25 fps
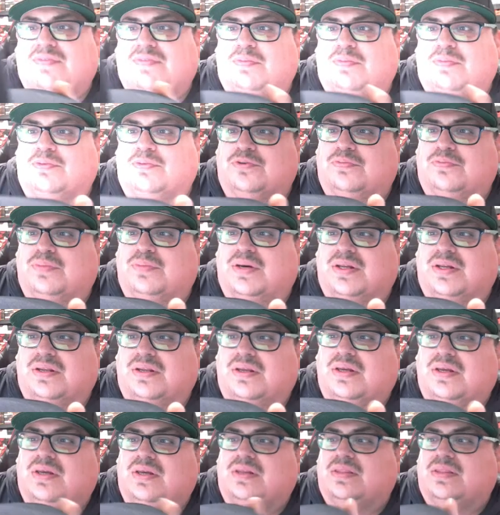blue, but
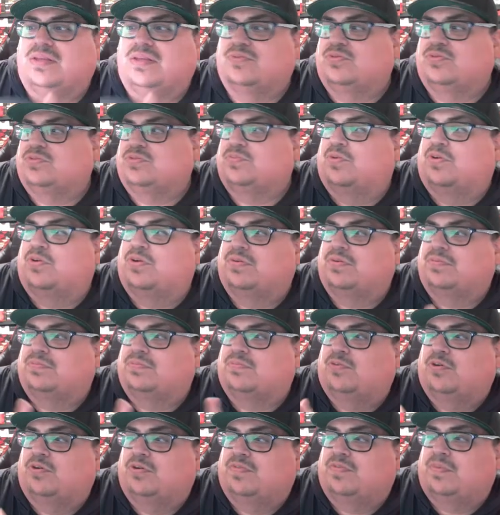this was more
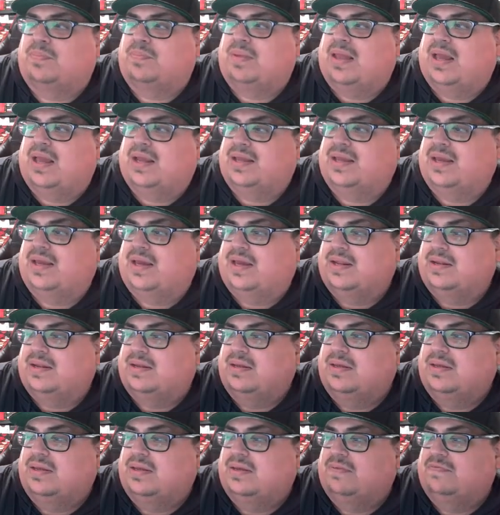of a black hat.
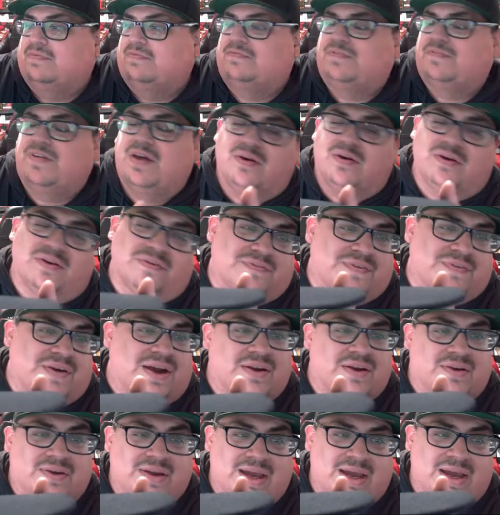Very
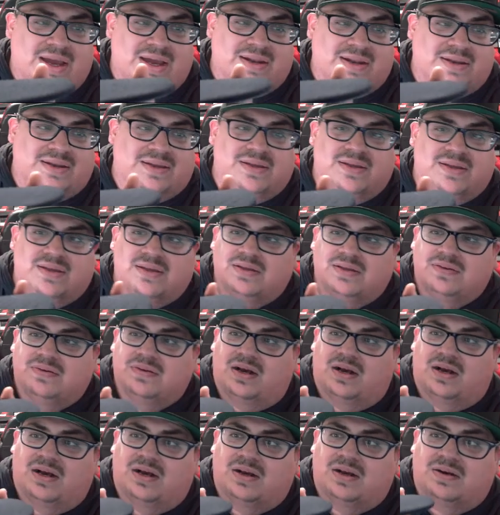fire hat.
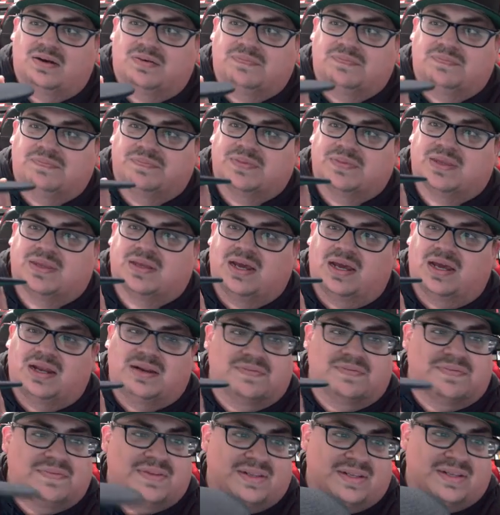Kind
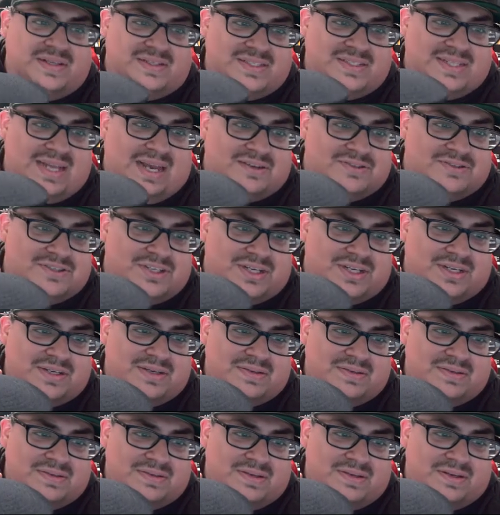of nostalgic,
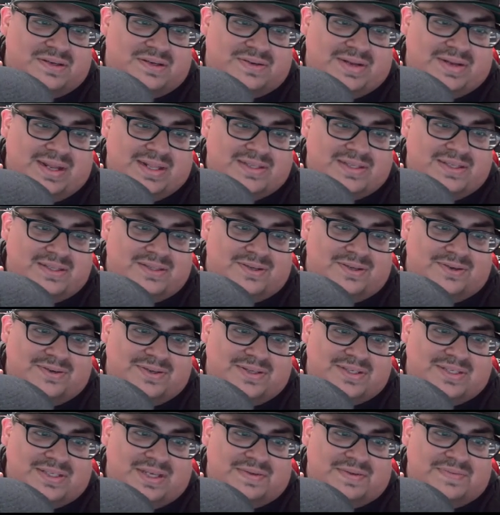you know,
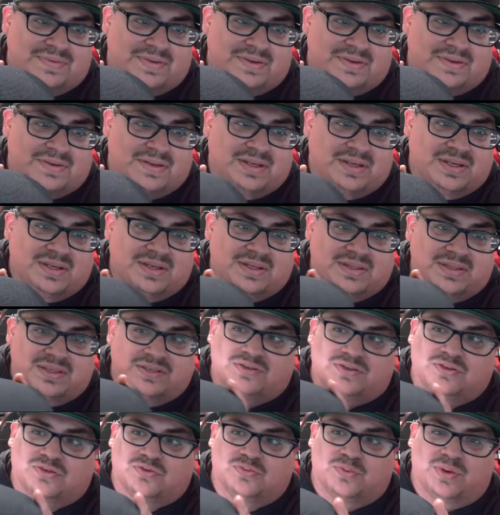1937.
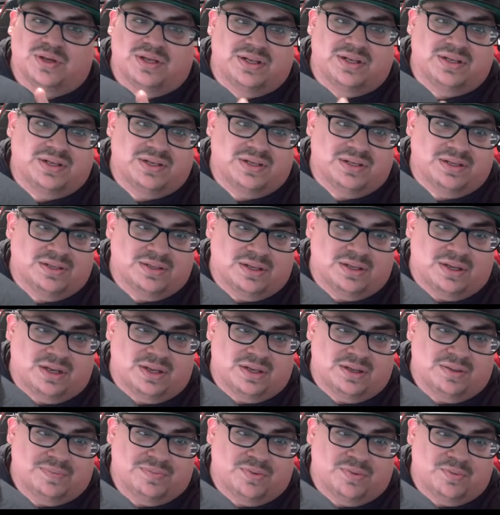This is when
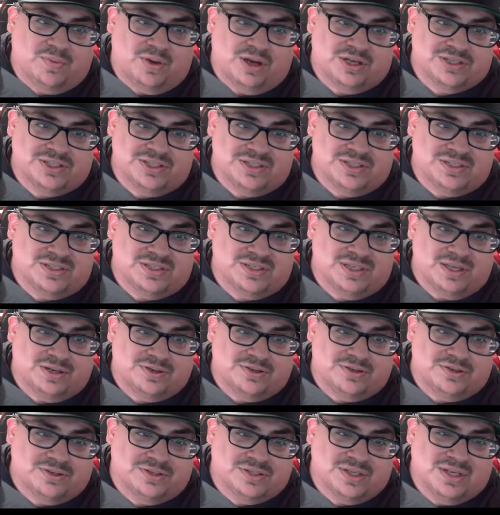the Washington
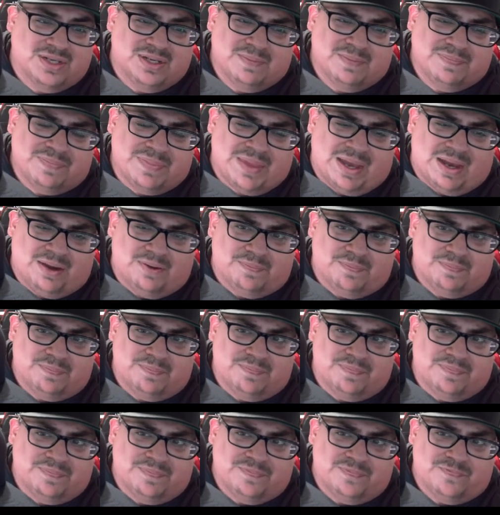Senators. Now,
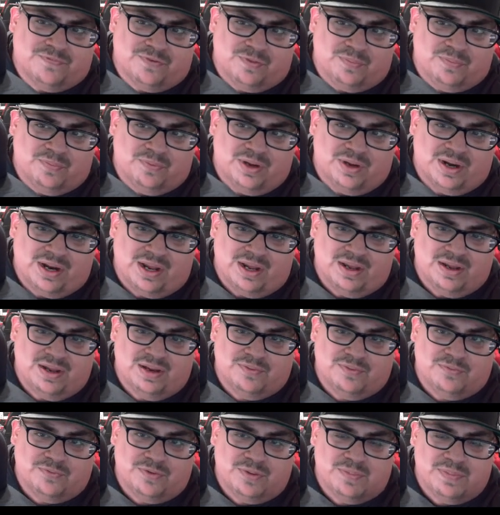from what I
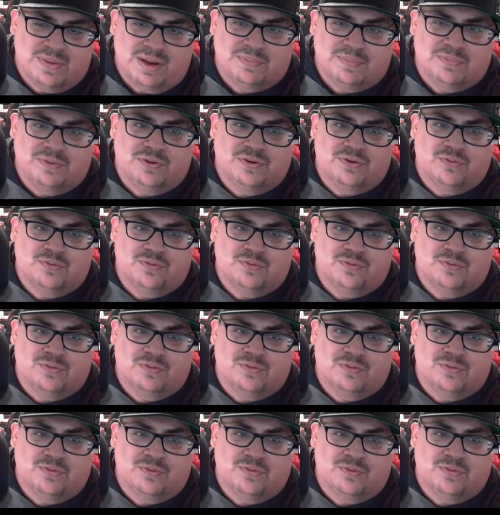remember,